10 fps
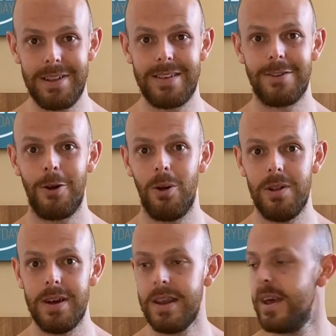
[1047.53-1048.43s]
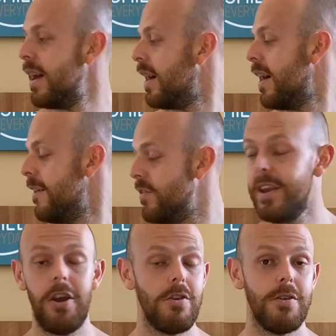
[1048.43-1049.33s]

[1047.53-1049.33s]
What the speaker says: Let's call it a video